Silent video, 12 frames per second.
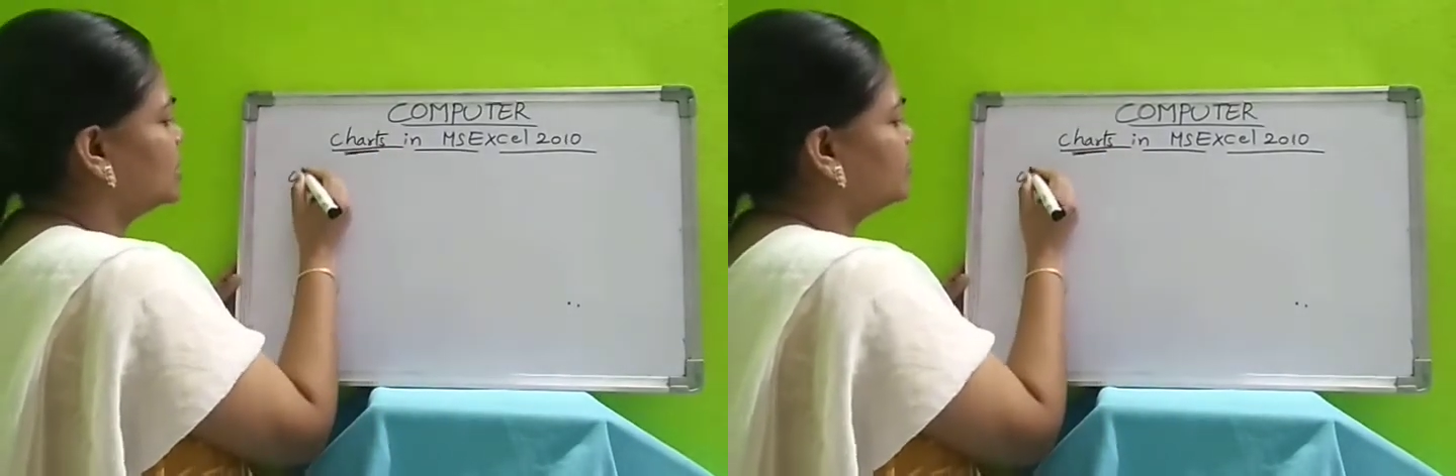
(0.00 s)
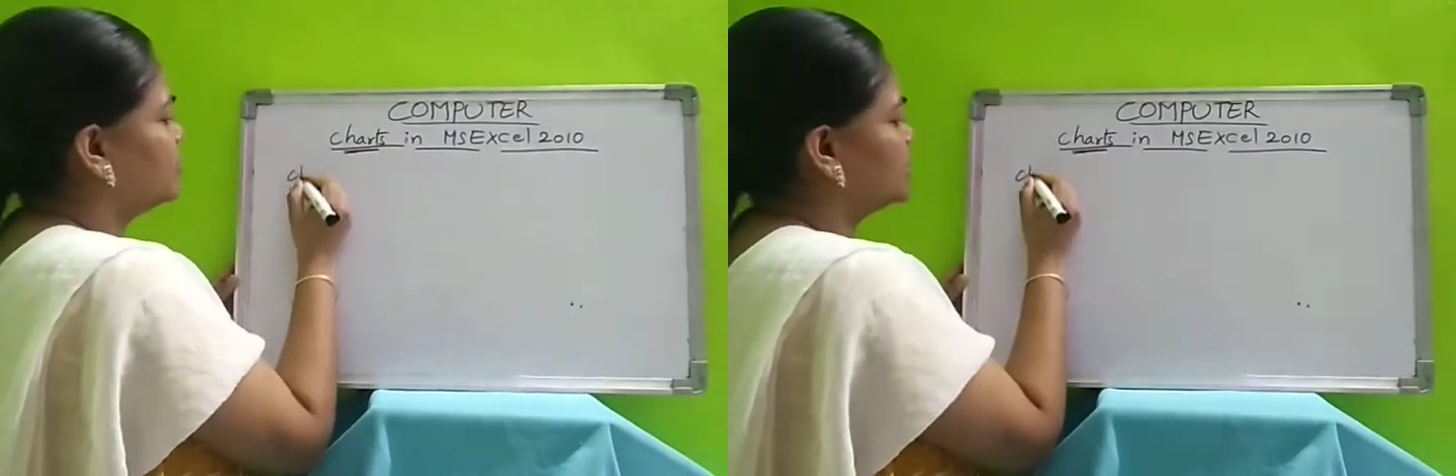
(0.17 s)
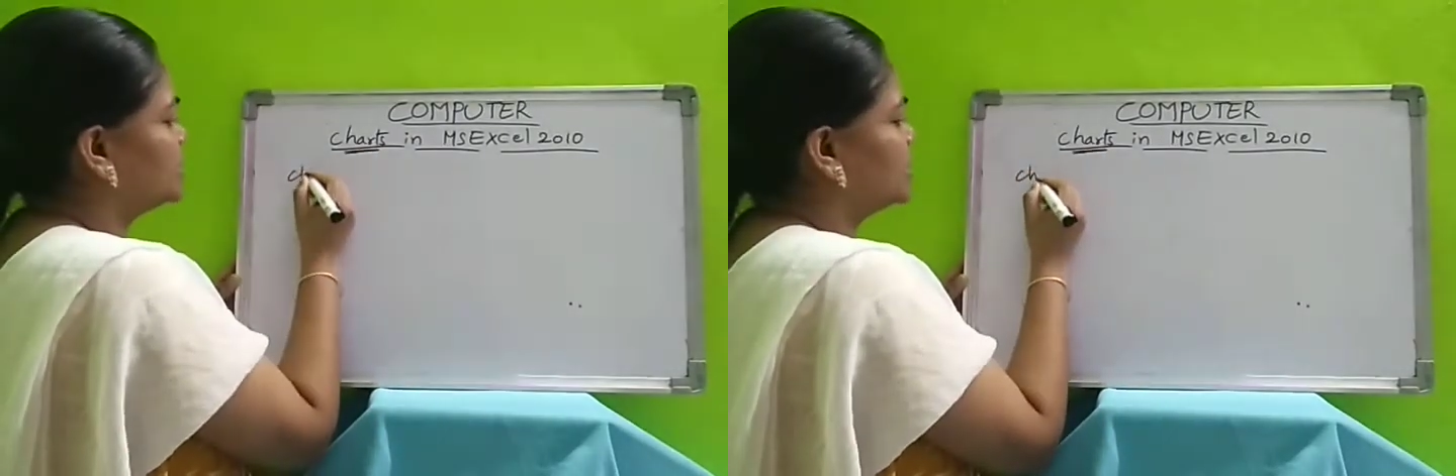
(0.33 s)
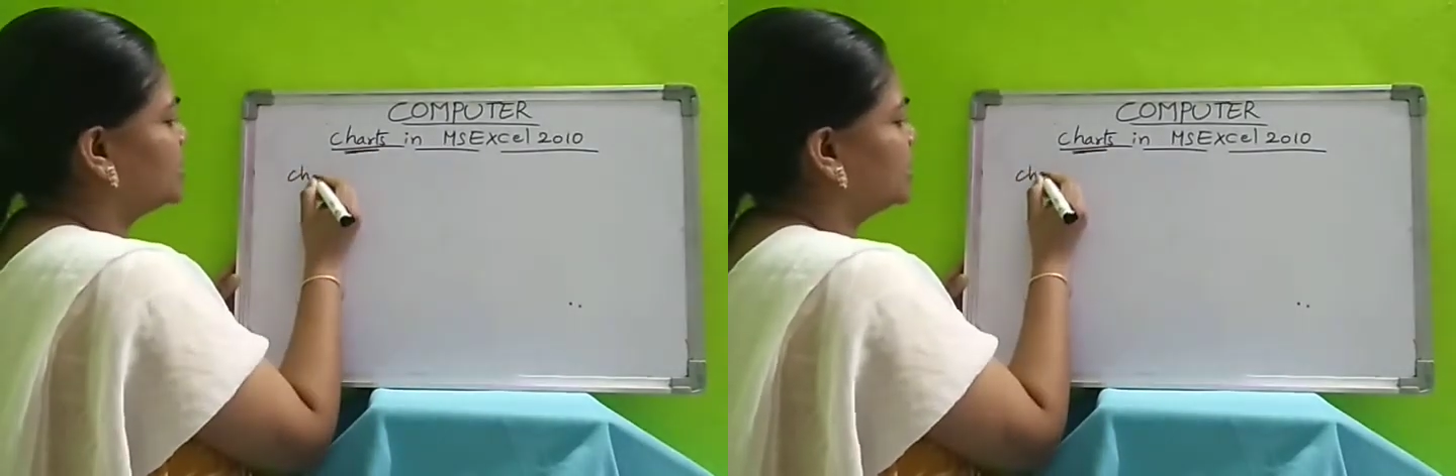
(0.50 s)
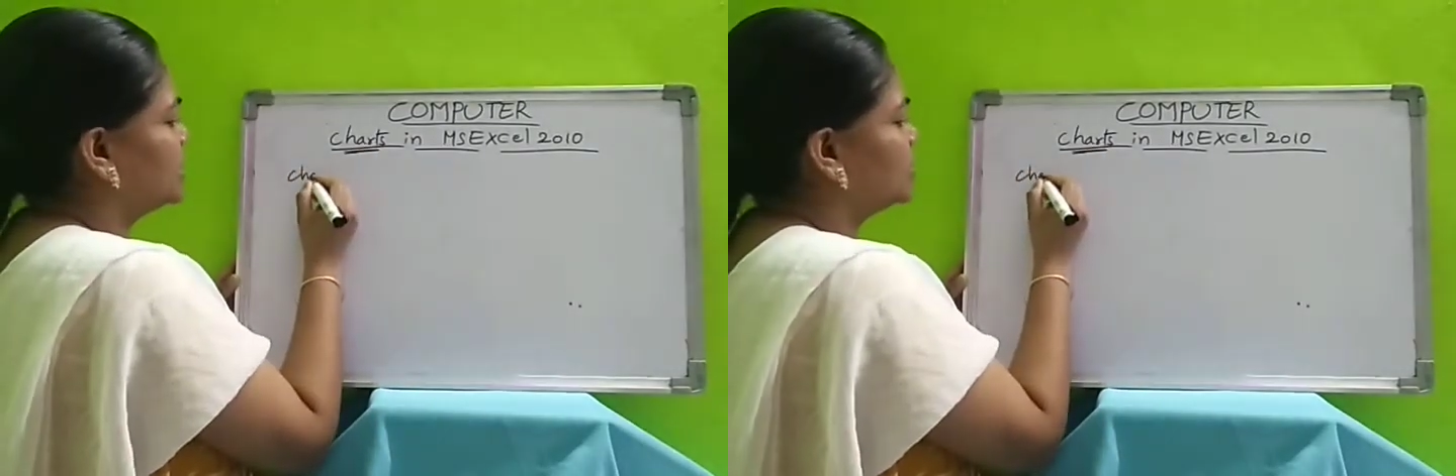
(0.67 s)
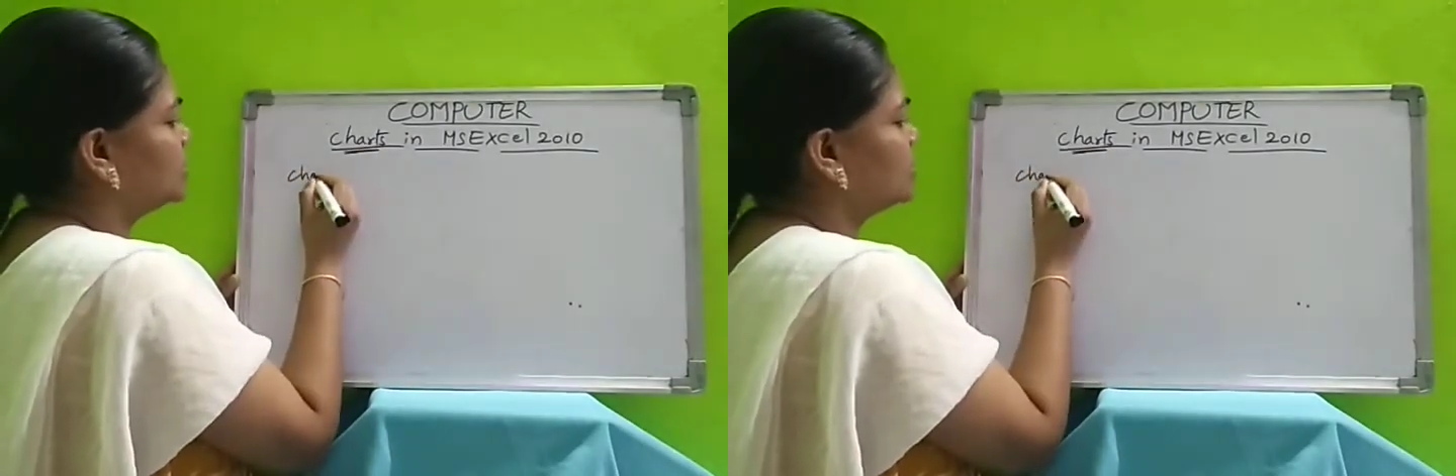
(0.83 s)

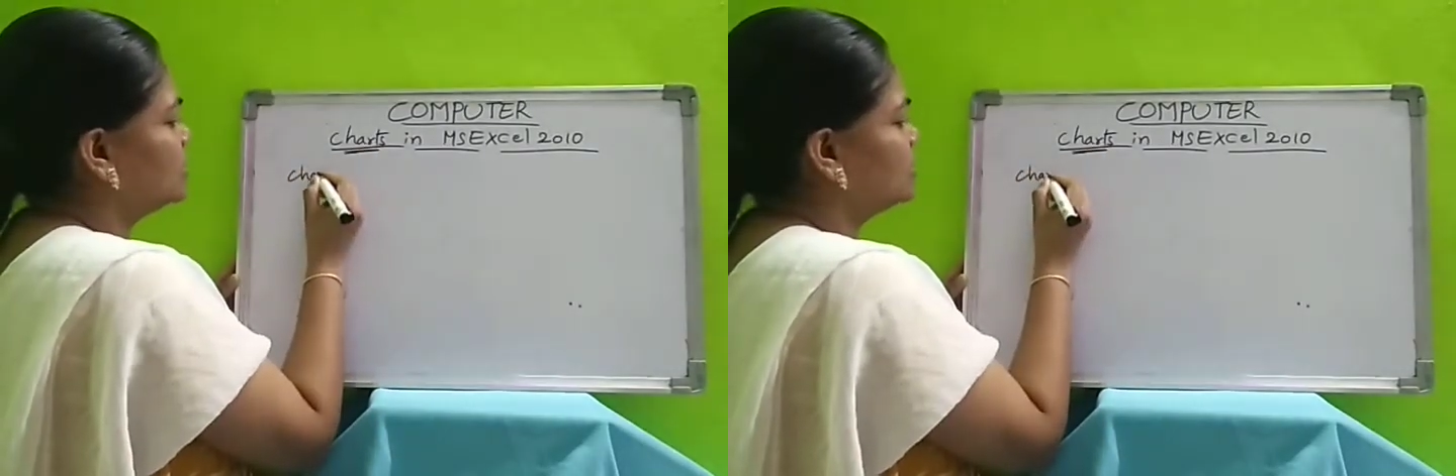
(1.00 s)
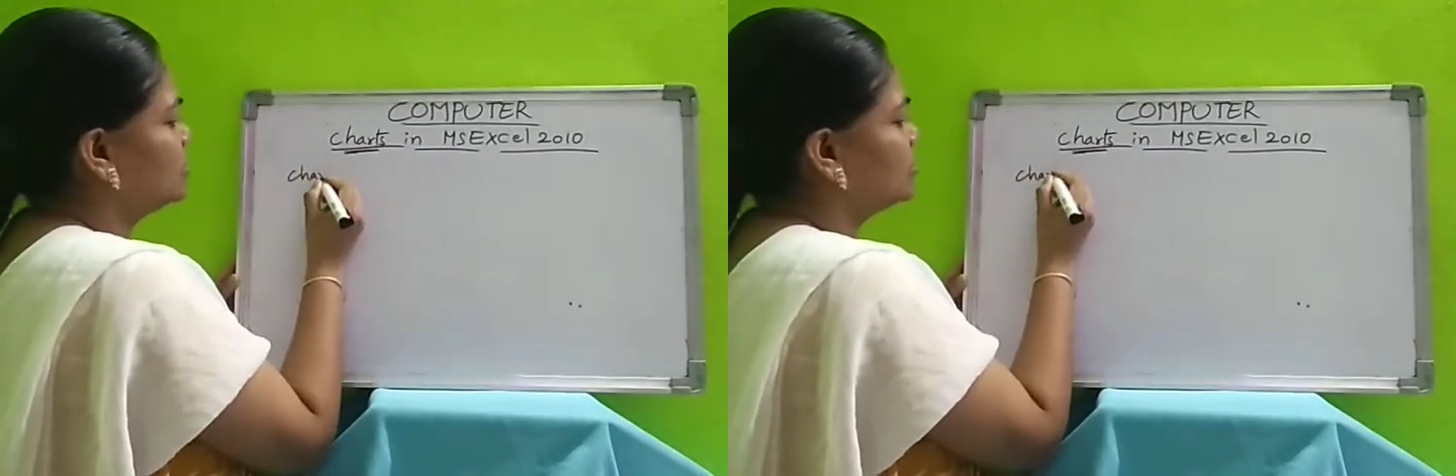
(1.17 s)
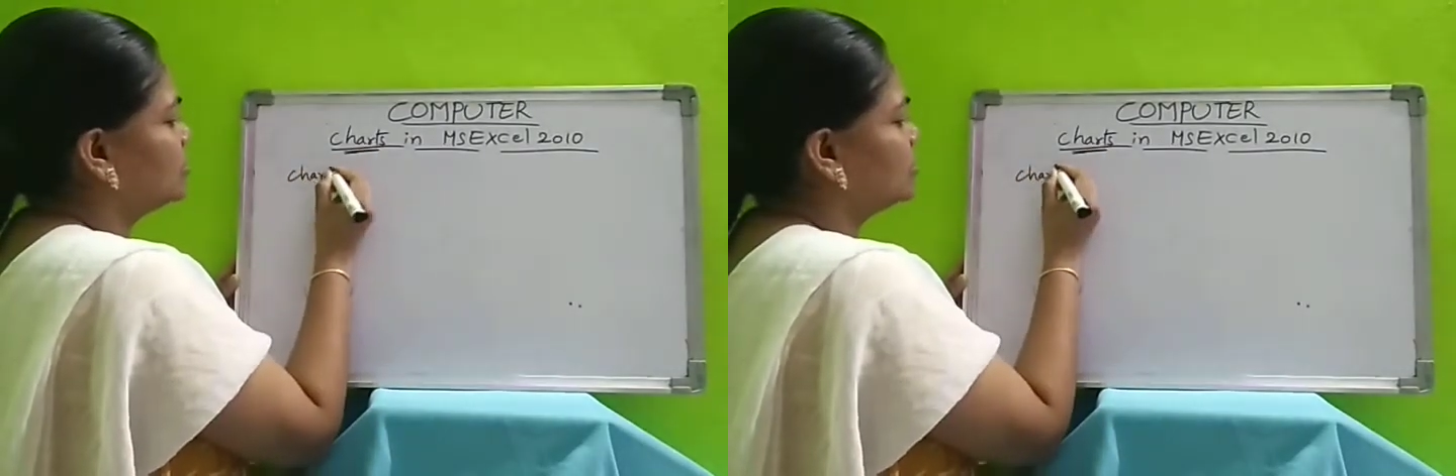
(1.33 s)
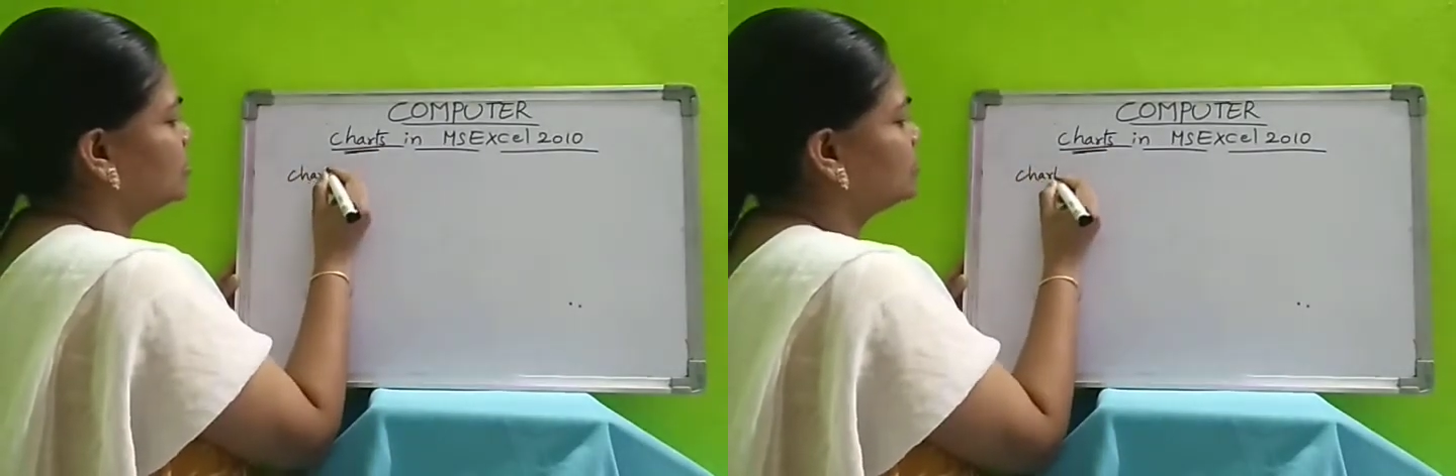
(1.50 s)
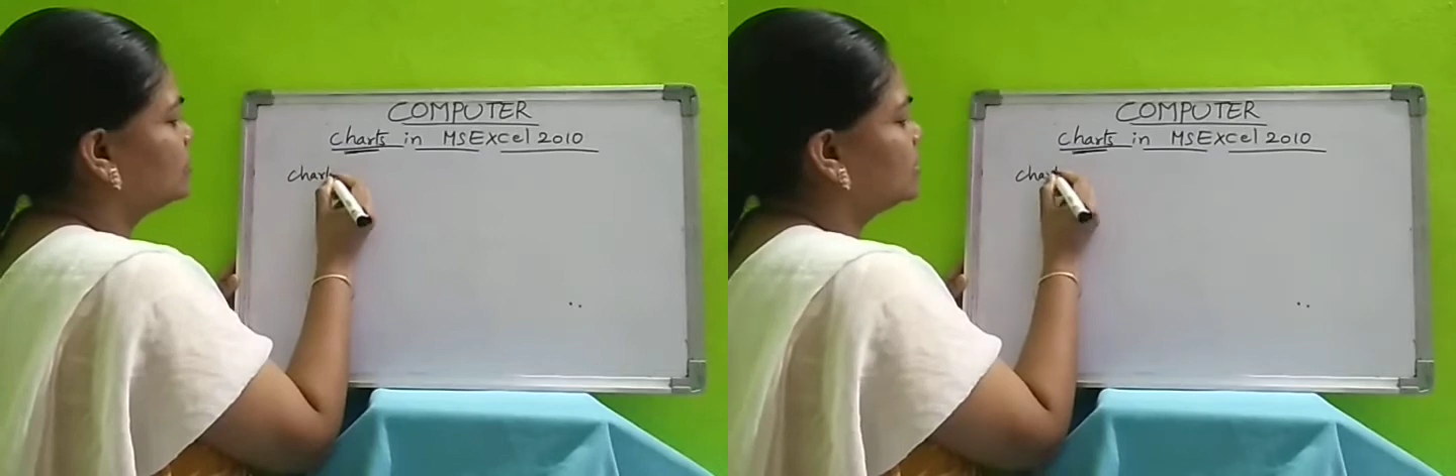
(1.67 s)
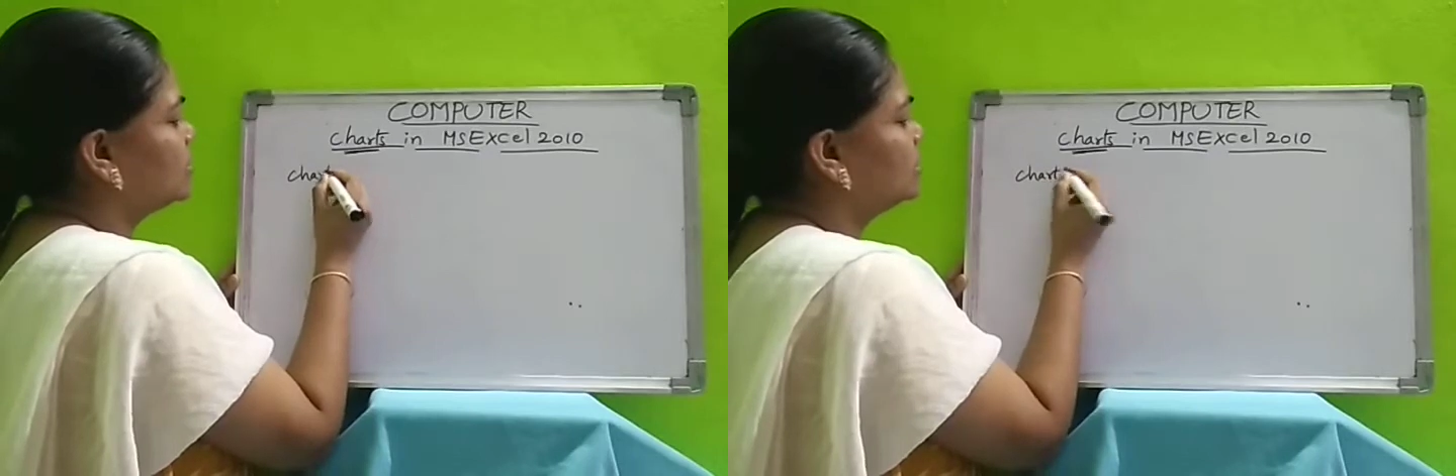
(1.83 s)
representation
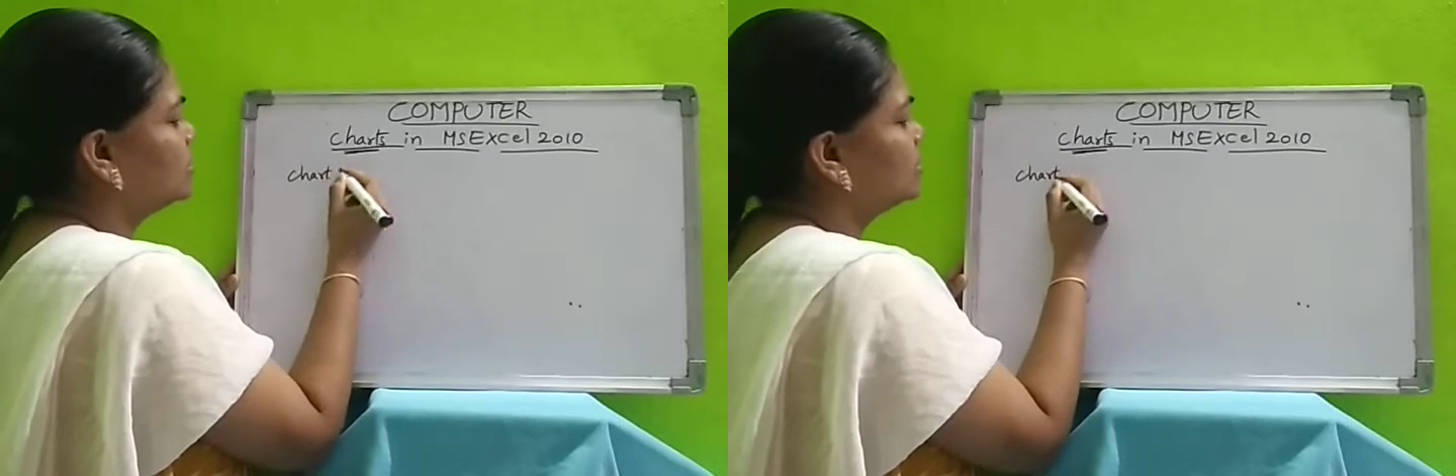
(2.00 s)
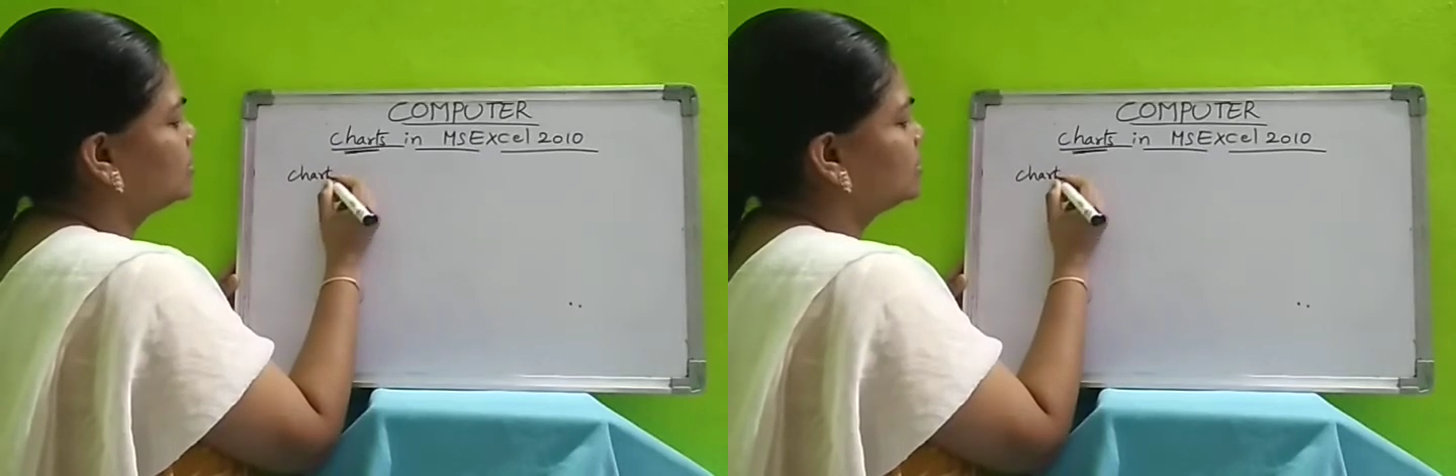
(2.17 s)
of the